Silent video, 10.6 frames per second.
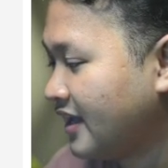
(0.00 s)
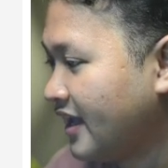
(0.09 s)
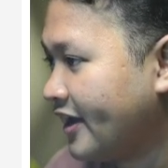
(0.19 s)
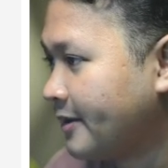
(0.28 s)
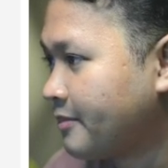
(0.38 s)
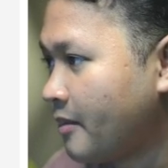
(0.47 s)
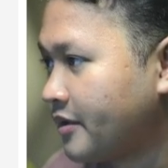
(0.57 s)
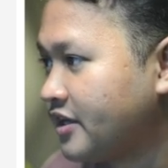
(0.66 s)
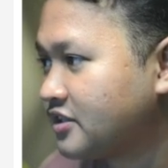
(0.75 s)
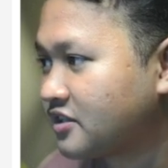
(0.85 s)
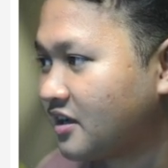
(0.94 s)
Added proper
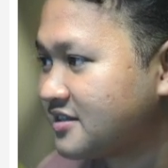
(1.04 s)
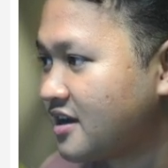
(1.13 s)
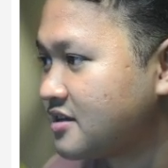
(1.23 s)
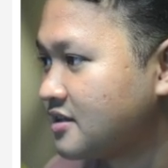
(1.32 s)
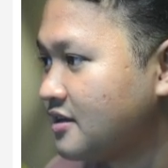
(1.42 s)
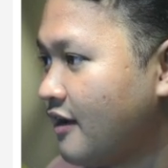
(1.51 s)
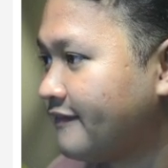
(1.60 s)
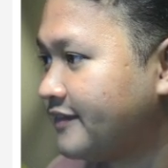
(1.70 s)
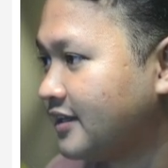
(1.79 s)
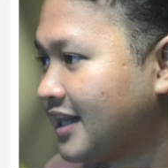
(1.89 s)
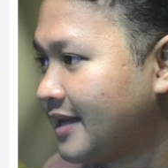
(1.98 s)
initialization of
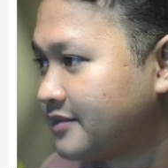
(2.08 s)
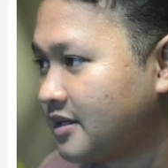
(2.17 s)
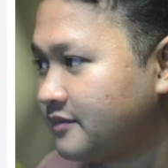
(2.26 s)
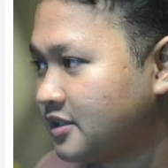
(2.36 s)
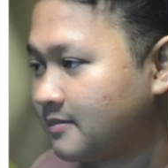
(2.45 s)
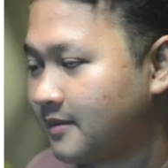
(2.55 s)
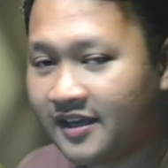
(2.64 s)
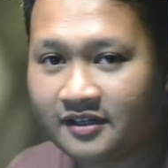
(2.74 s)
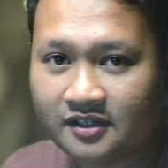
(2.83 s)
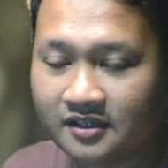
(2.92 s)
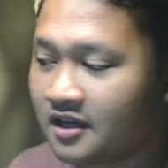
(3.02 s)
the elapsed time display in
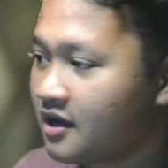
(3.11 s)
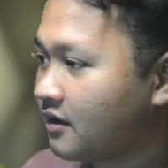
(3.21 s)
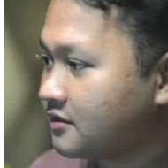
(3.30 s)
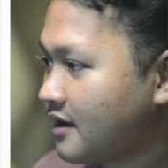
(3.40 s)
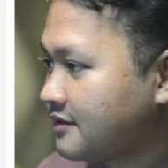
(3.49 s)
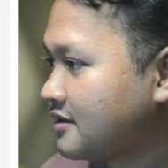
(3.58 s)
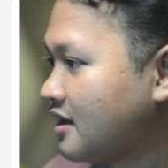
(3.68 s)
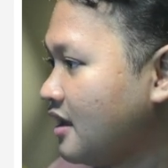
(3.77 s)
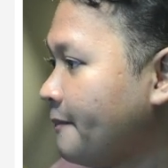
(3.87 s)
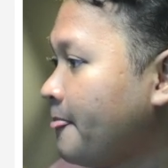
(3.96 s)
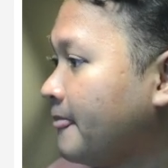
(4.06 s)
the
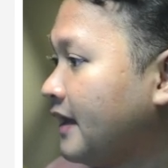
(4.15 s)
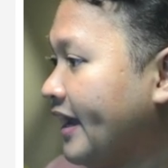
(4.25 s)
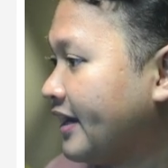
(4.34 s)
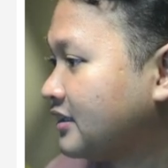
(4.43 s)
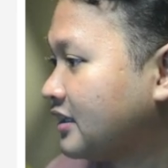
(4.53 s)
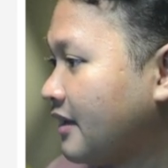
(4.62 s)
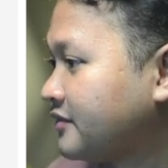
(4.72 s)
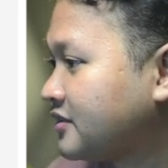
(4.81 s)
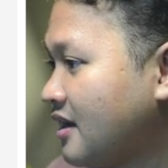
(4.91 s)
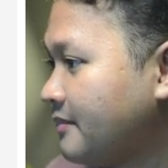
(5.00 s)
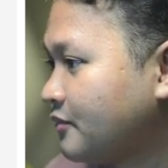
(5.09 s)
constructor. Added elapsed
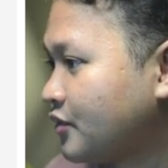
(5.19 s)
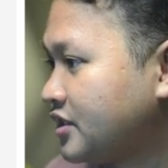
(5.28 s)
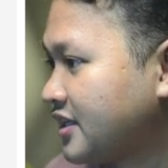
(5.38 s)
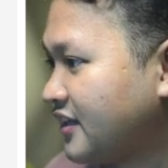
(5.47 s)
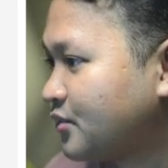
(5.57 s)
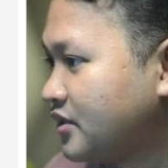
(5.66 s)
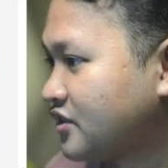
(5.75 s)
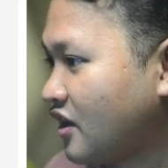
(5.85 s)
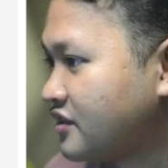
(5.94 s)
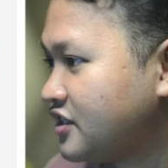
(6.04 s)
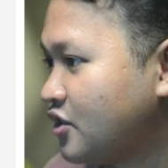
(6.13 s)
time reset when
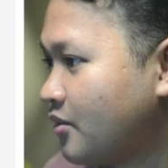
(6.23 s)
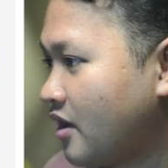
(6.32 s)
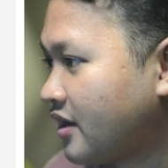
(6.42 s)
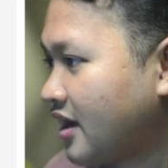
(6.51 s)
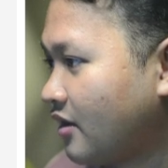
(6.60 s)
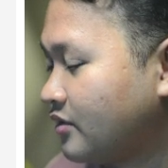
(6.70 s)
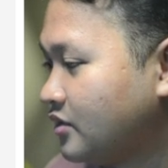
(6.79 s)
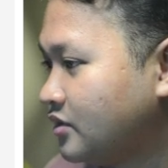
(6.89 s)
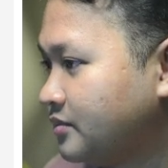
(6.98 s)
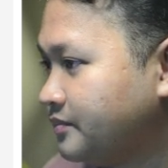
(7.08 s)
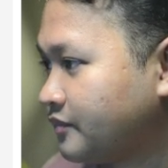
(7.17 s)
starting new workout,
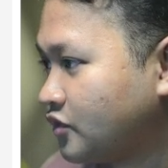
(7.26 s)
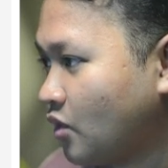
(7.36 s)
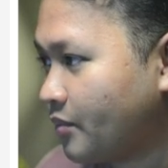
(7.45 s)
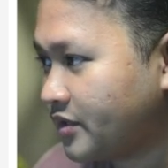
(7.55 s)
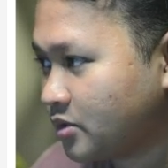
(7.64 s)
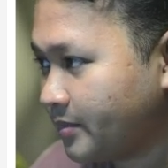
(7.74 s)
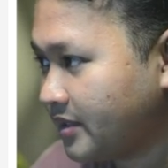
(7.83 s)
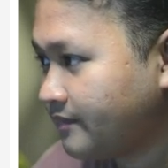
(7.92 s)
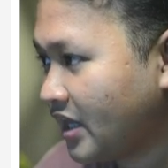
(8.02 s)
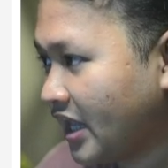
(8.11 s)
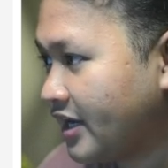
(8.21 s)
not
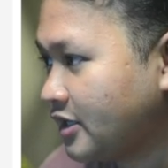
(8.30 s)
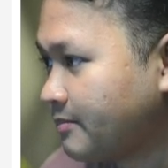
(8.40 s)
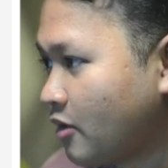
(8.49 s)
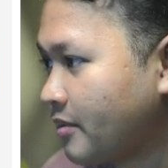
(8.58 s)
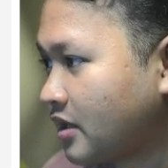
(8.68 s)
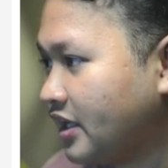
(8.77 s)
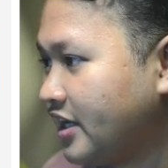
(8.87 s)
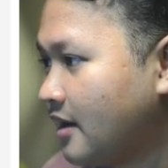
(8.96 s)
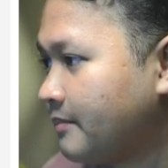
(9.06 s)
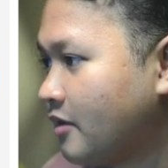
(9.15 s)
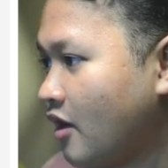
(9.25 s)
resuming. Added a proper
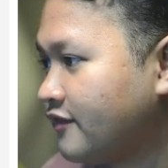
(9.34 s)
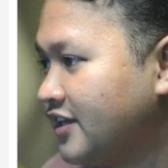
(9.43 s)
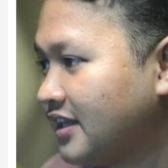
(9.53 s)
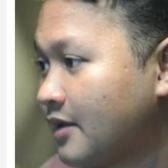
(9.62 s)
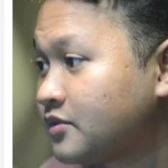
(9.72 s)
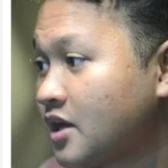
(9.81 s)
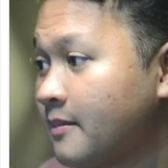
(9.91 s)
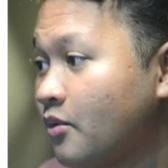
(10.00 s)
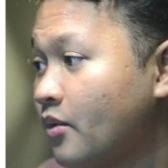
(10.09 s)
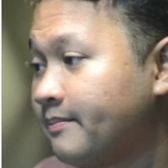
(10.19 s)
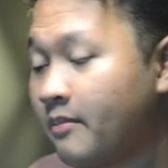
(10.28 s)
cleanup of the elapsed timer
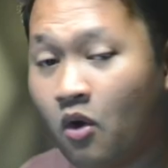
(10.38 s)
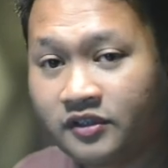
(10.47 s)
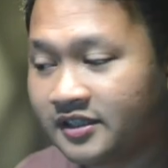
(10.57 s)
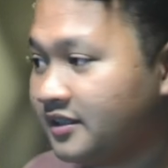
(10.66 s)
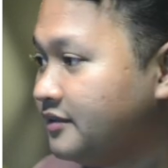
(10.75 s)
when pausing.